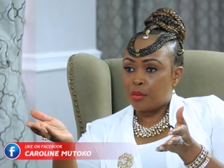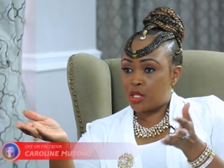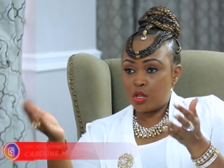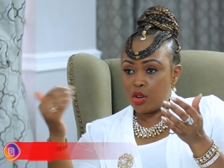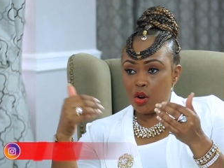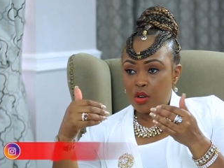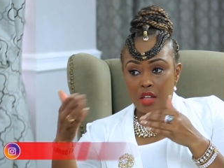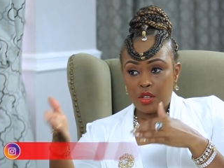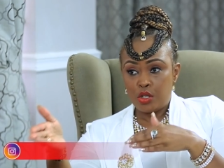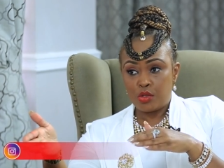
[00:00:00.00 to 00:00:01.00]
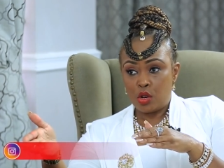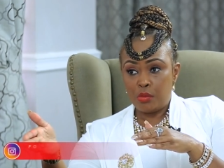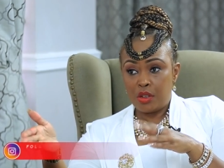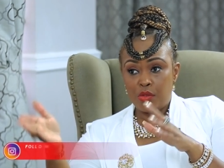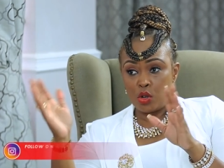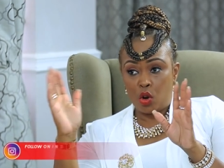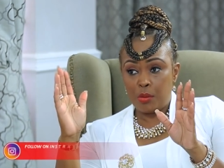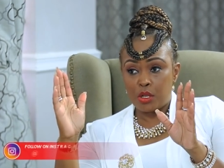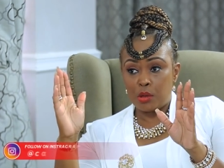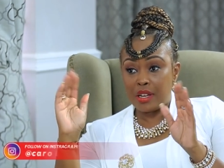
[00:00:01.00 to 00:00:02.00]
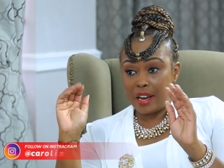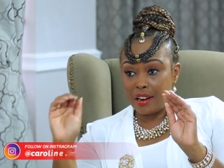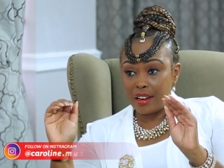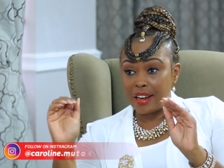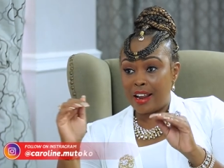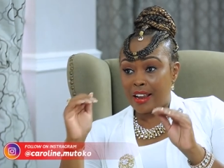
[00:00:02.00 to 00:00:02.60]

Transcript: But now that you've told me, if you'd come and told me, Caroline,